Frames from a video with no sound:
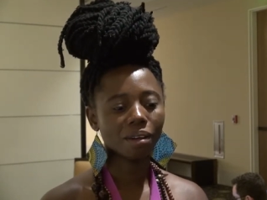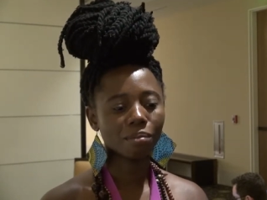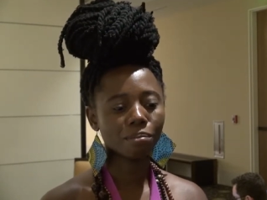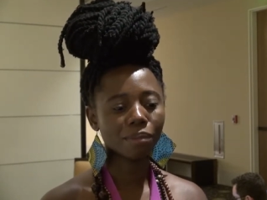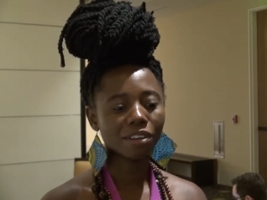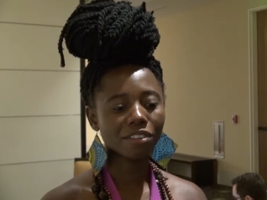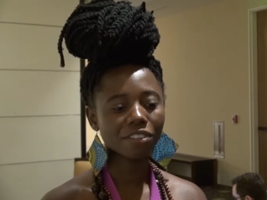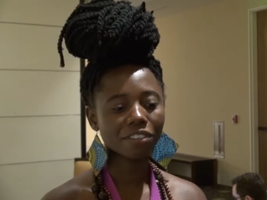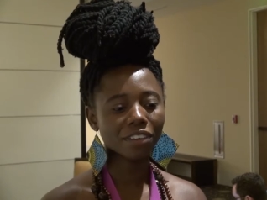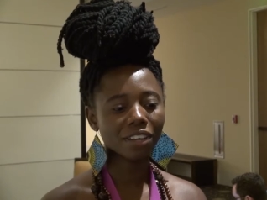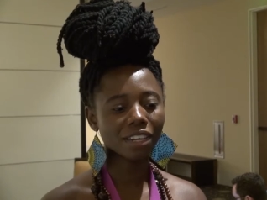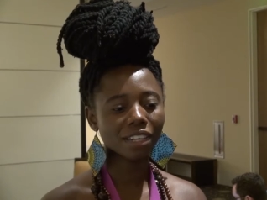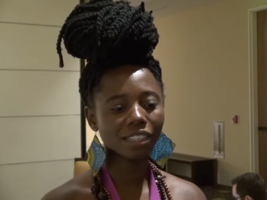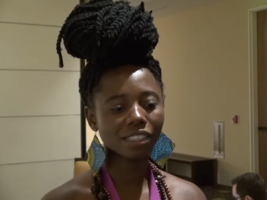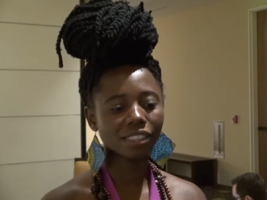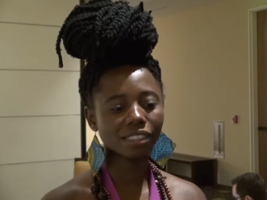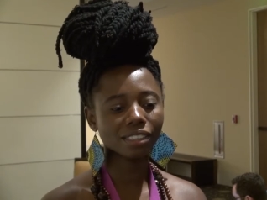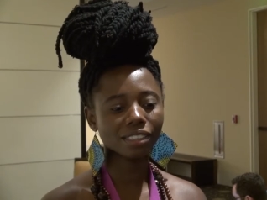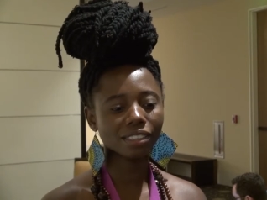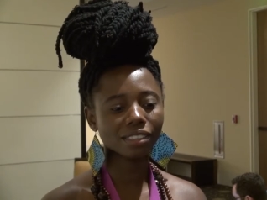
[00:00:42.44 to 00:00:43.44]
my fear
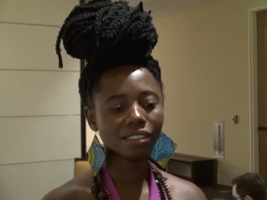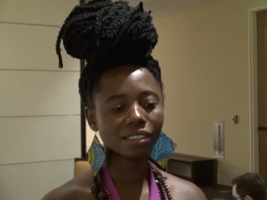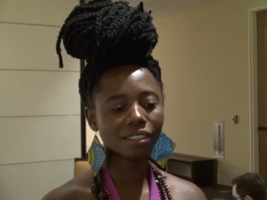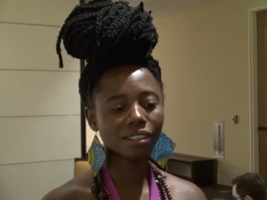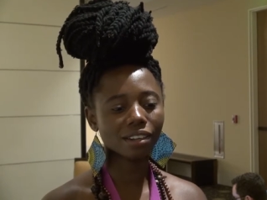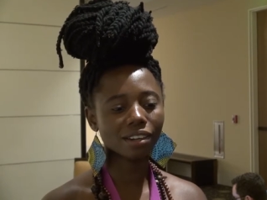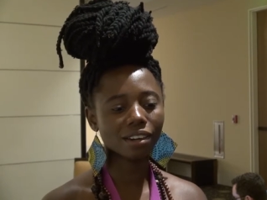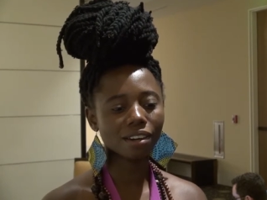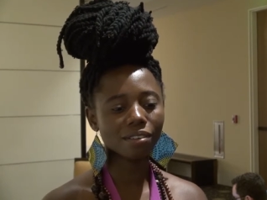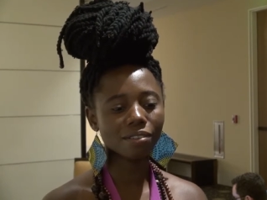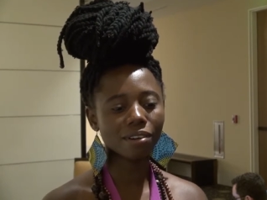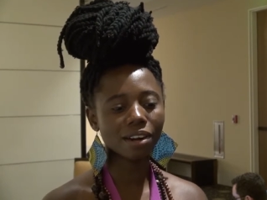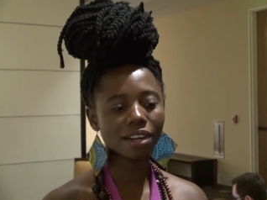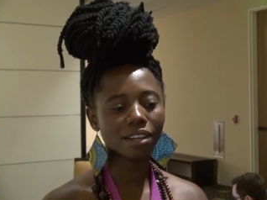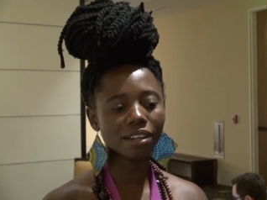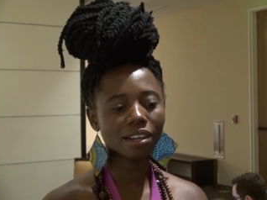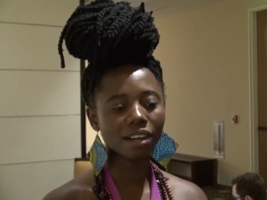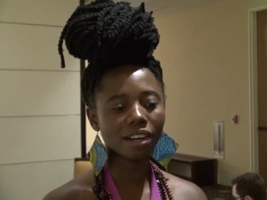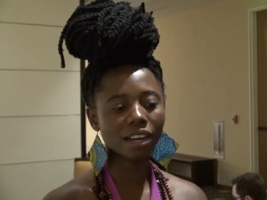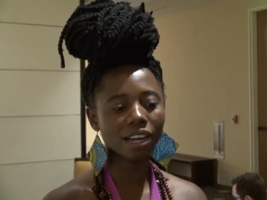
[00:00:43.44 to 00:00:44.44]
is,
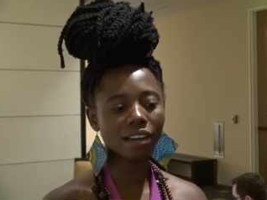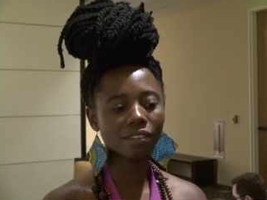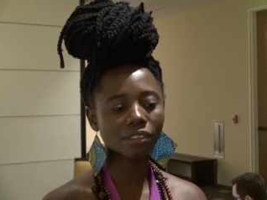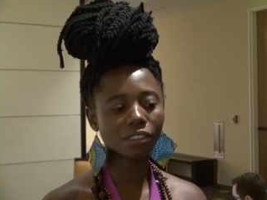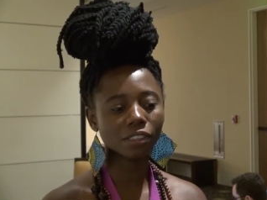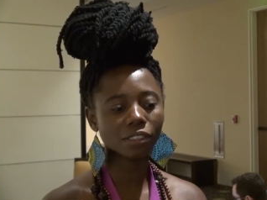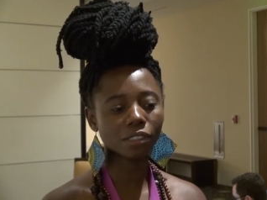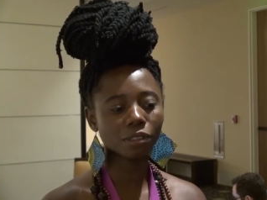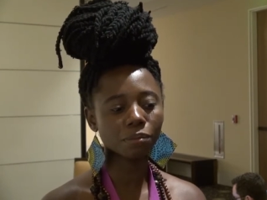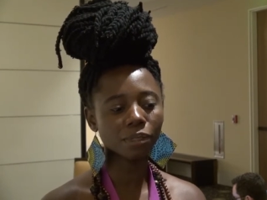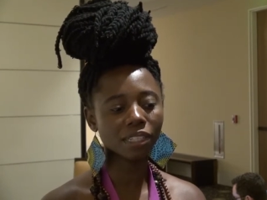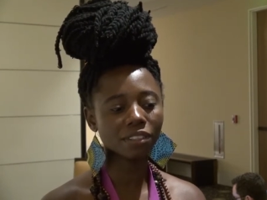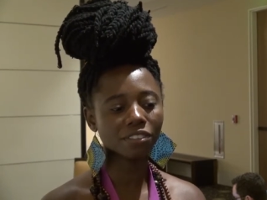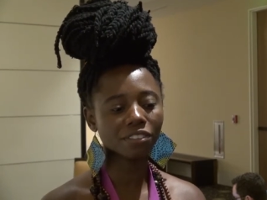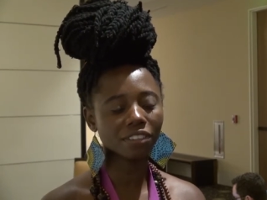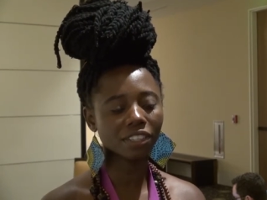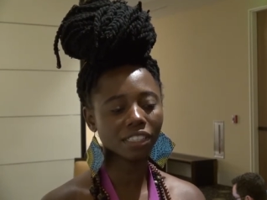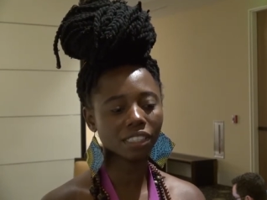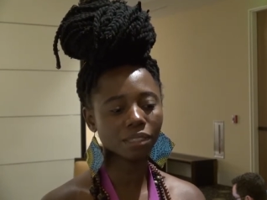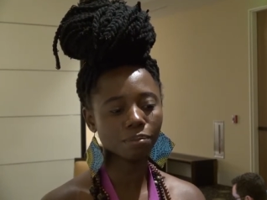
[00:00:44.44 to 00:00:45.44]
right now I have so many
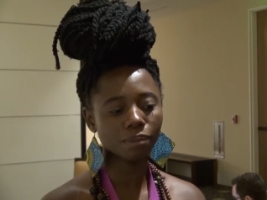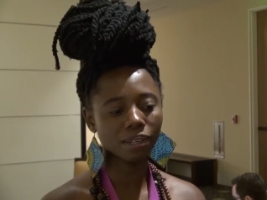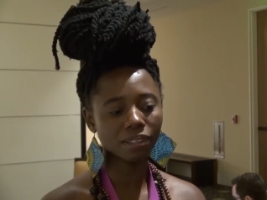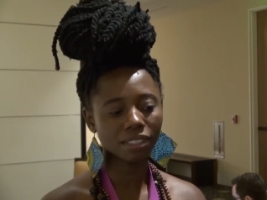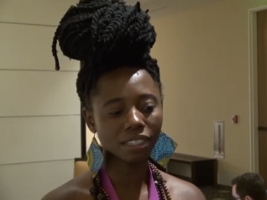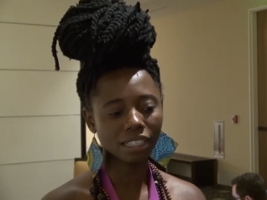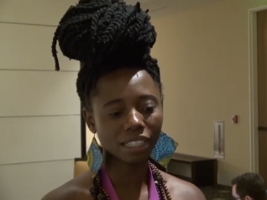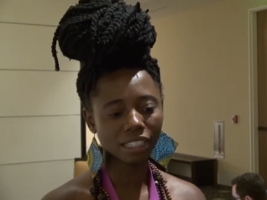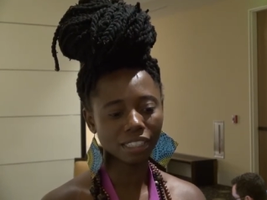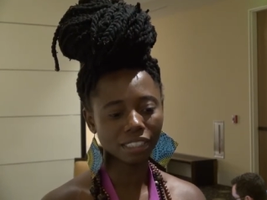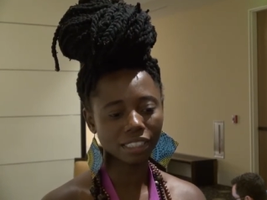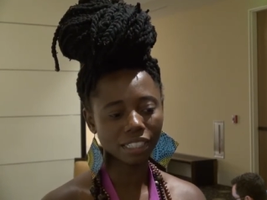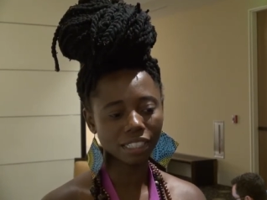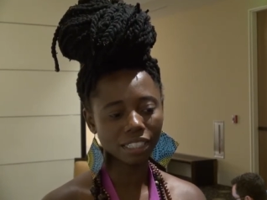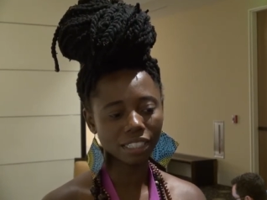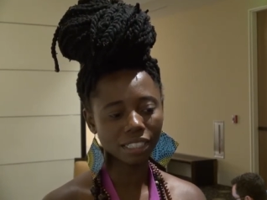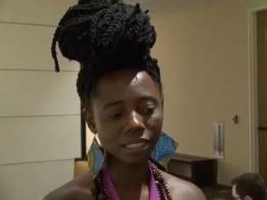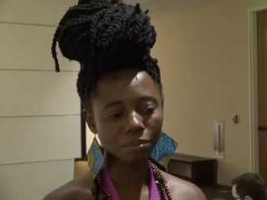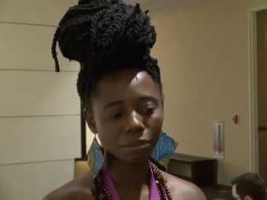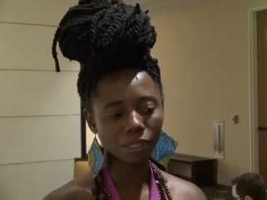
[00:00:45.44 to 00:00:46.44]
fears about the
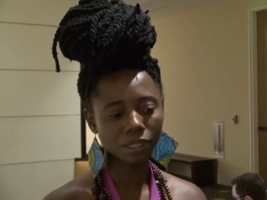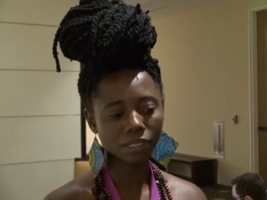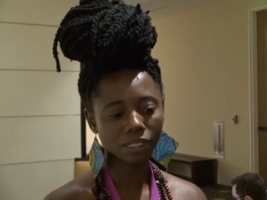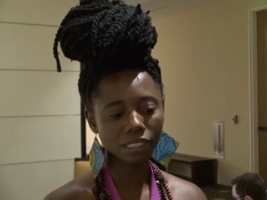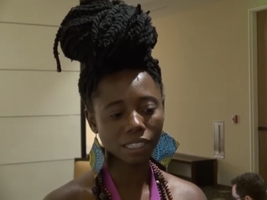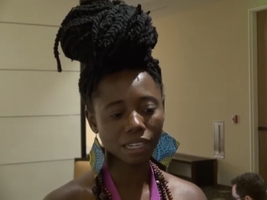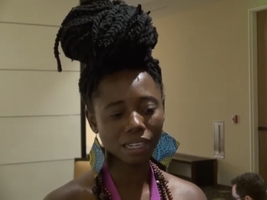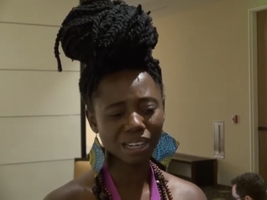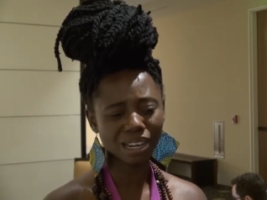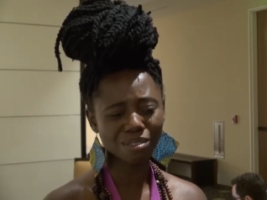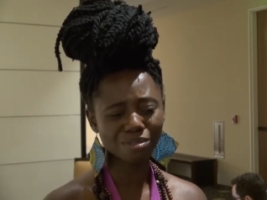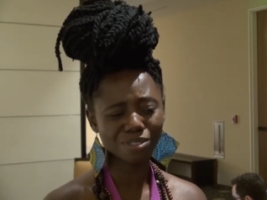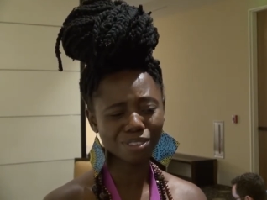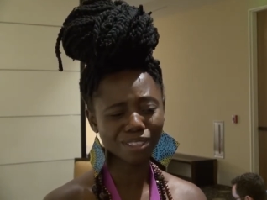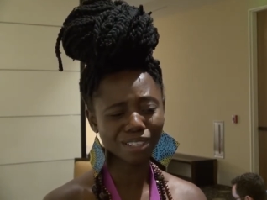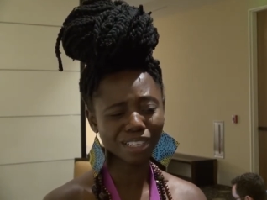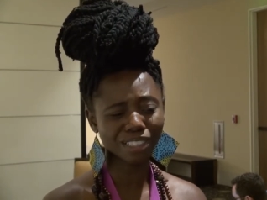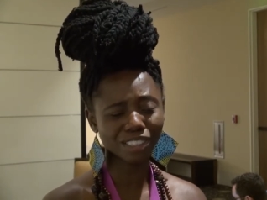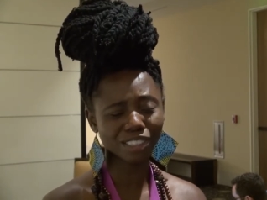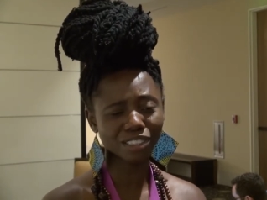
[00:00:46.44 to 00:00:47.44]
internet, because I'm
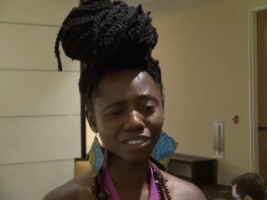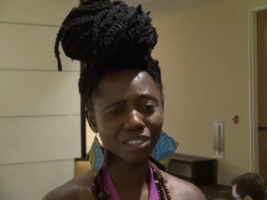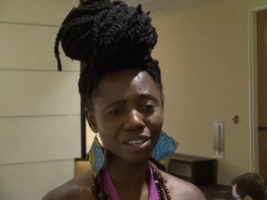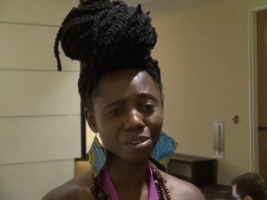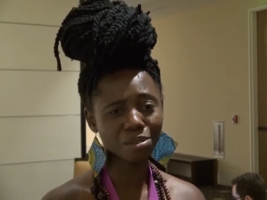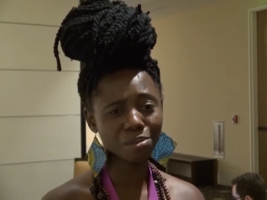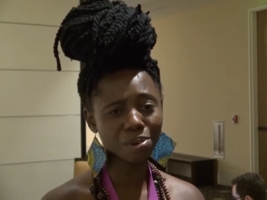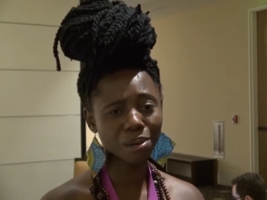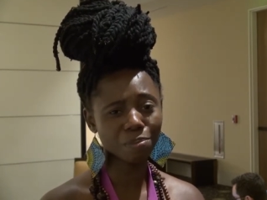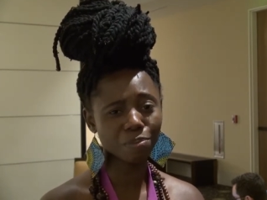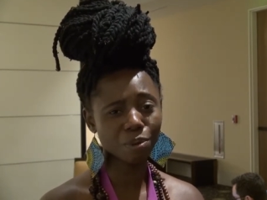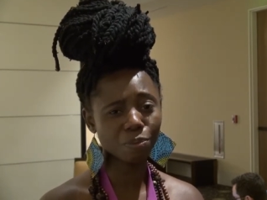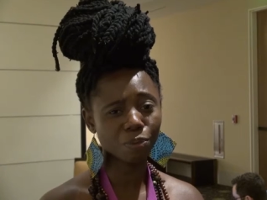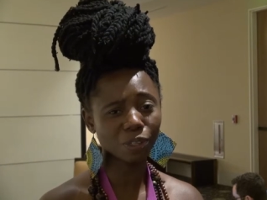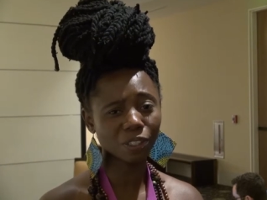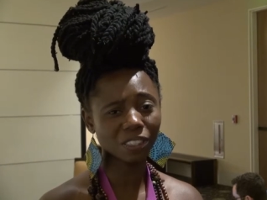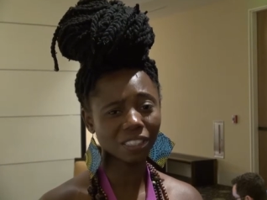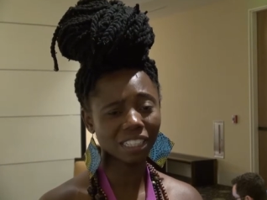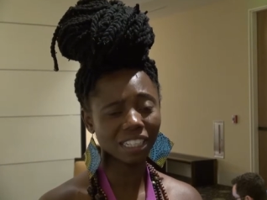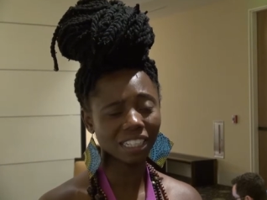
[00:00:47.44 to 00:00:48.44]
from Nigeria where
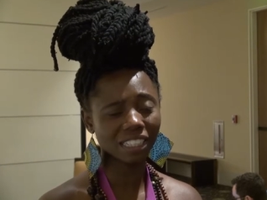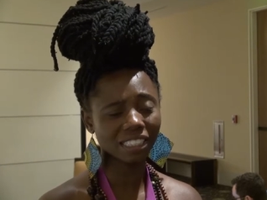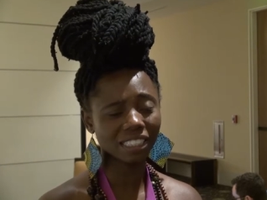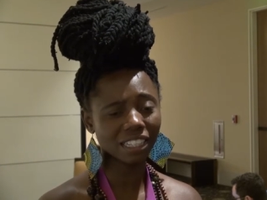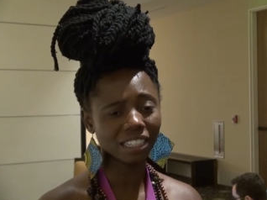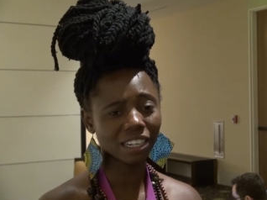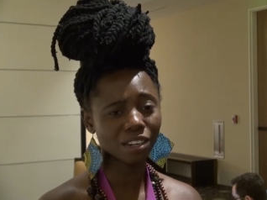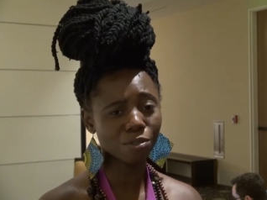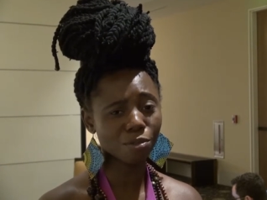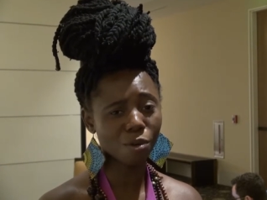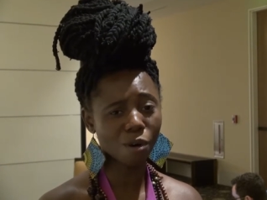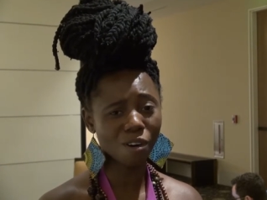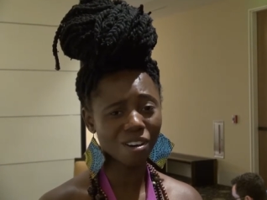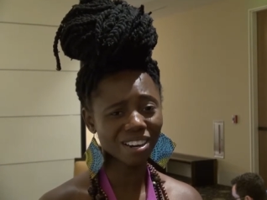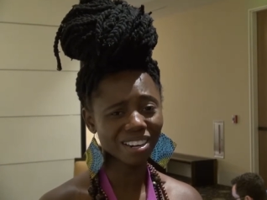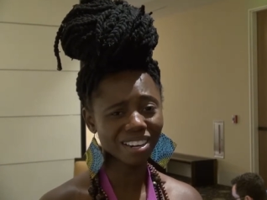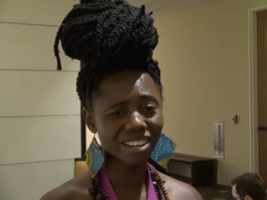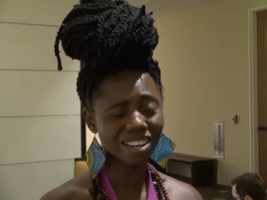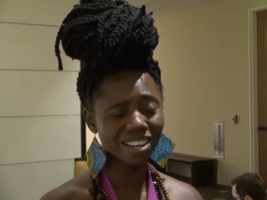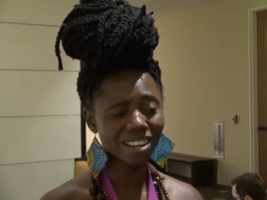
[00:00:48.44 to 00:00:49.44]
people use the internet
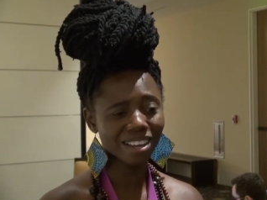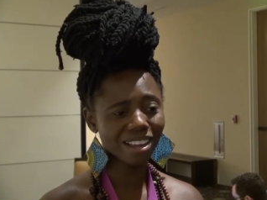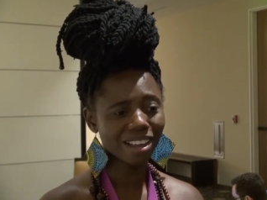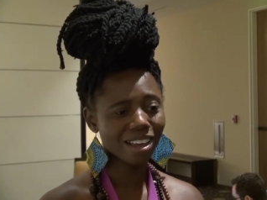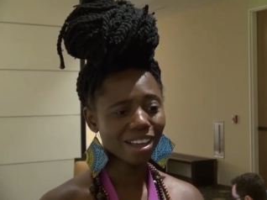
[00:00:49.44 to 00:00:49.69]
wrongly.